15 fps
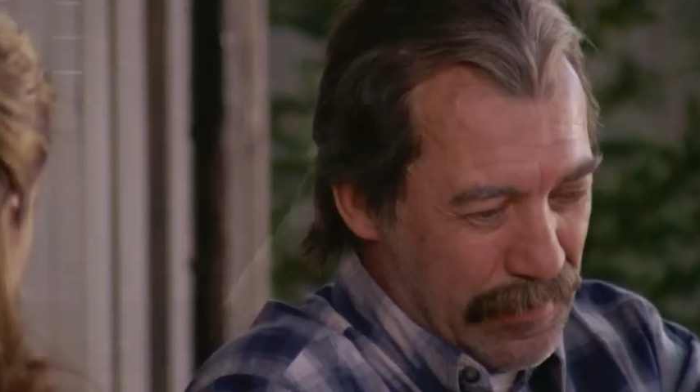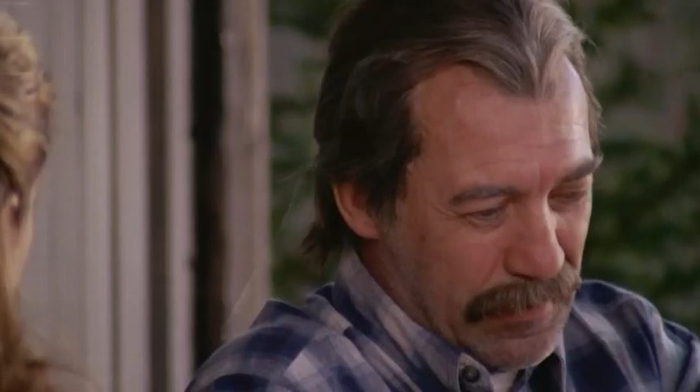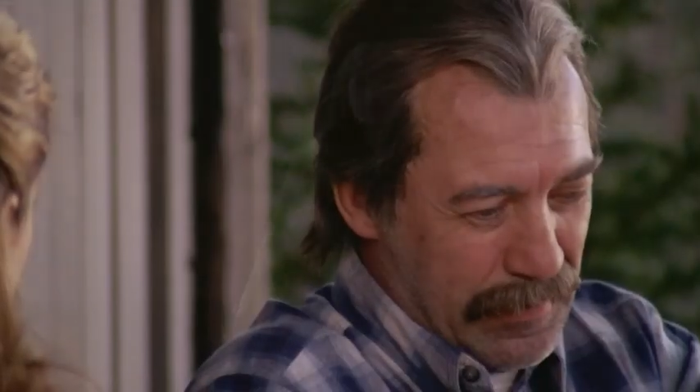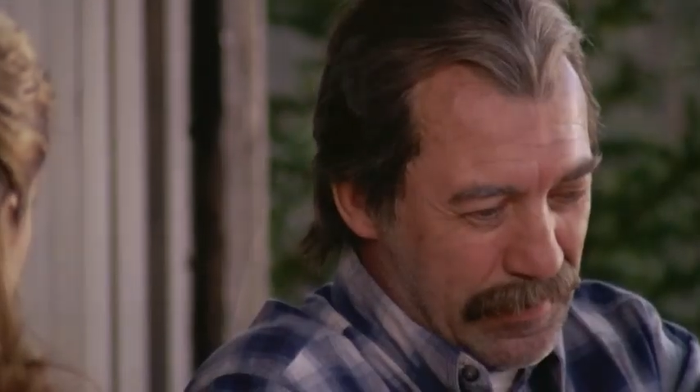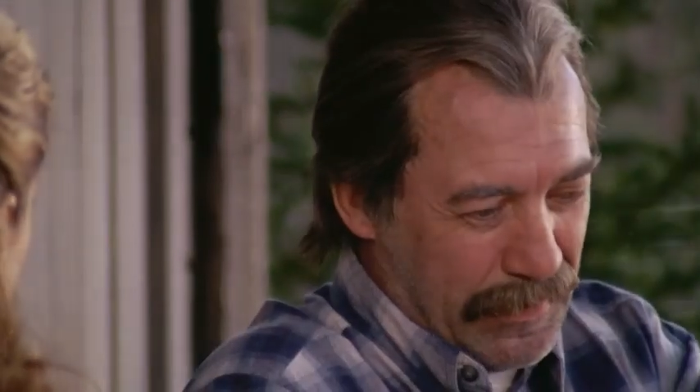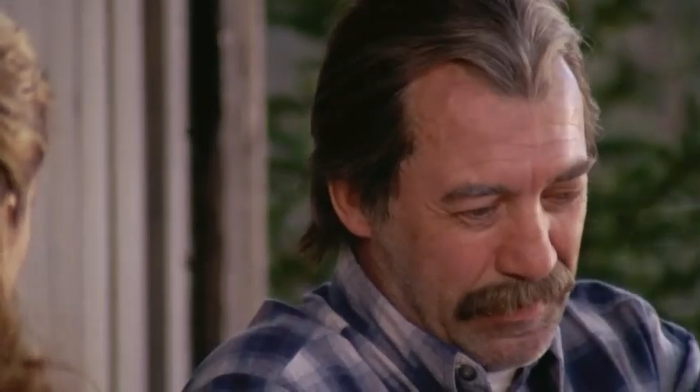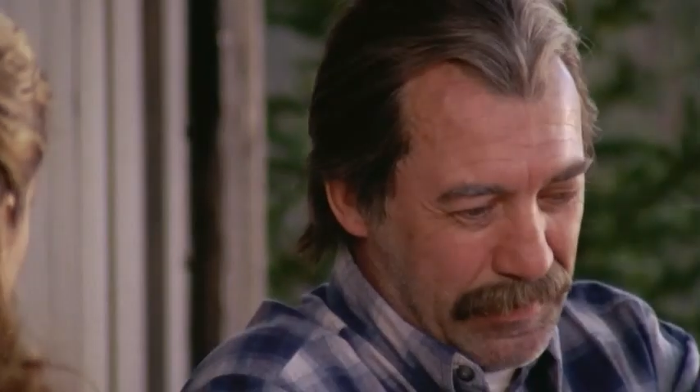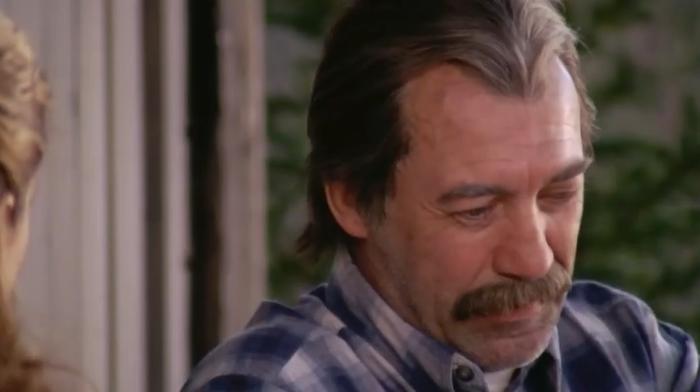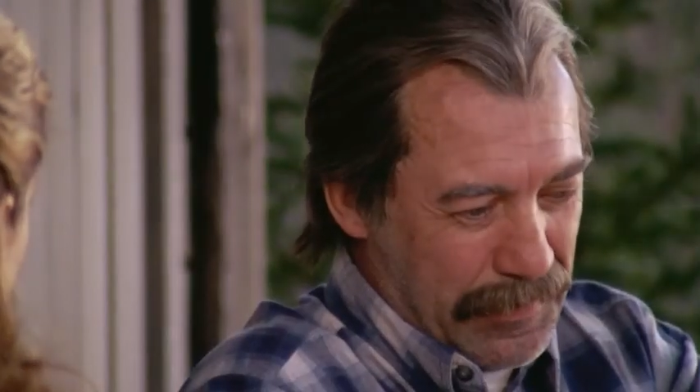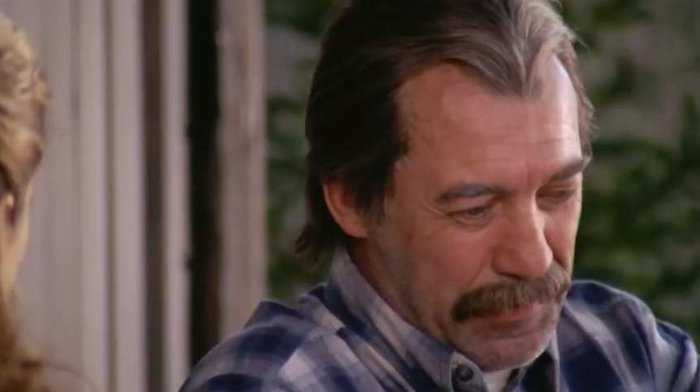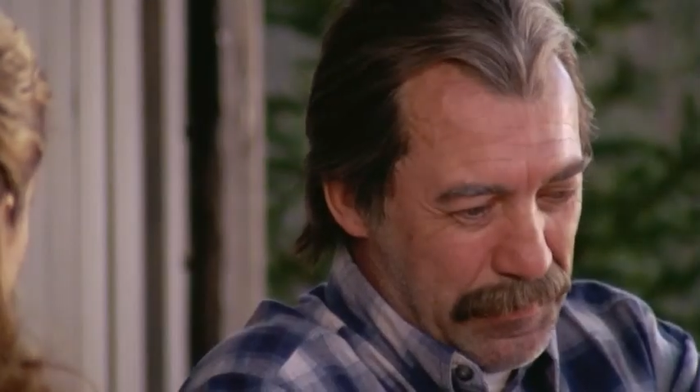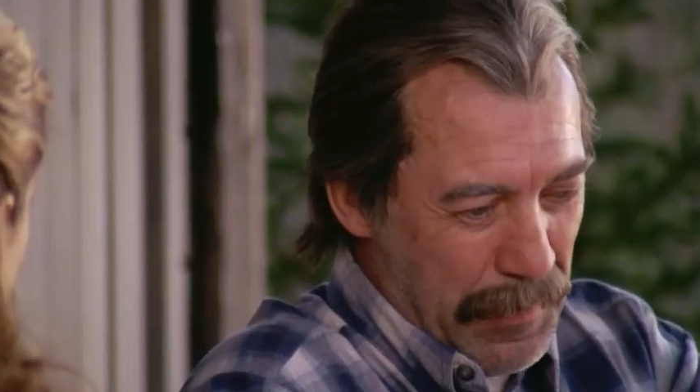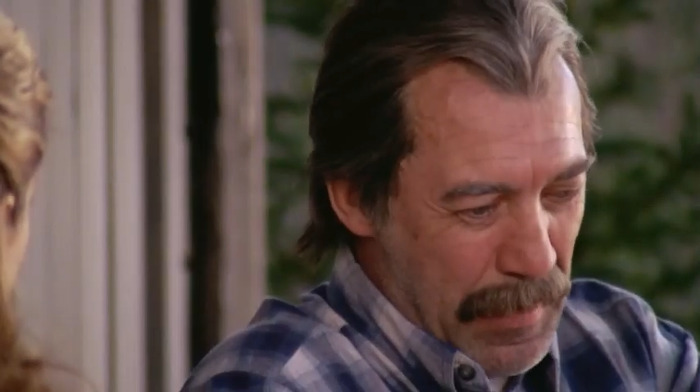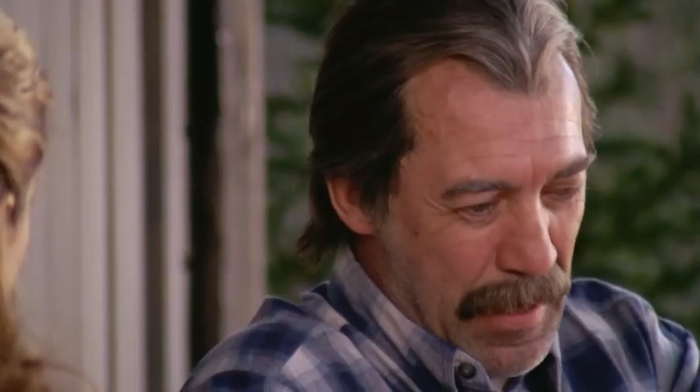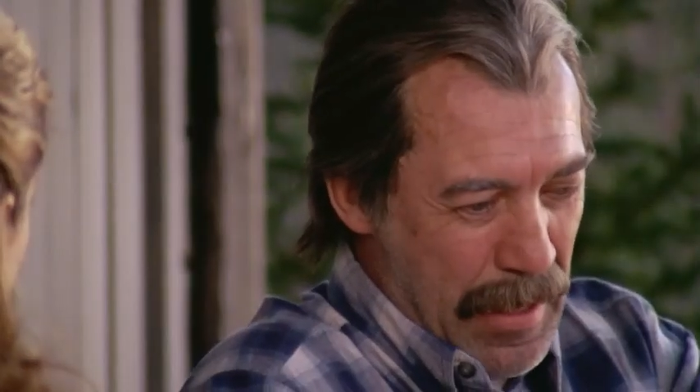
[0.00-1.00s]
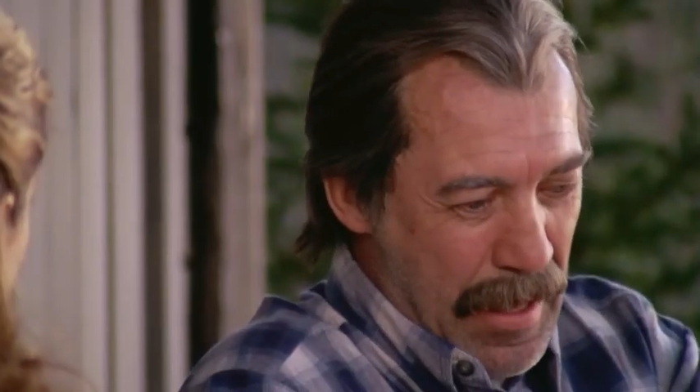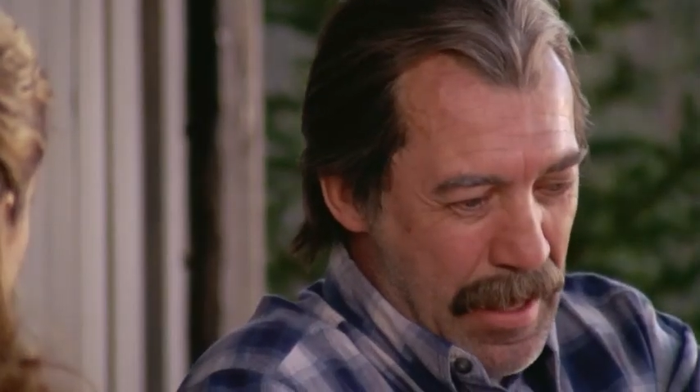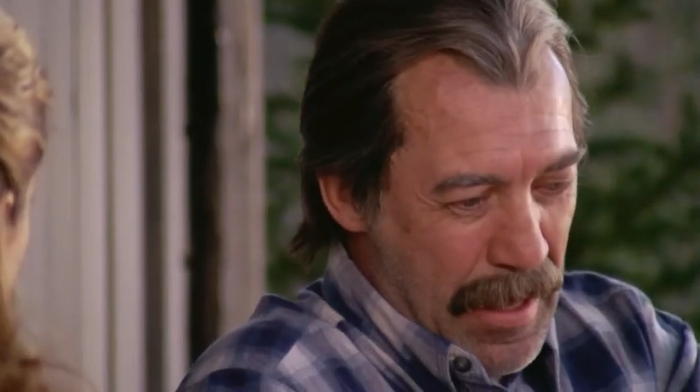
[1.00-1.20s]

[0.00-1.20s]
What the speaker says: him. Time had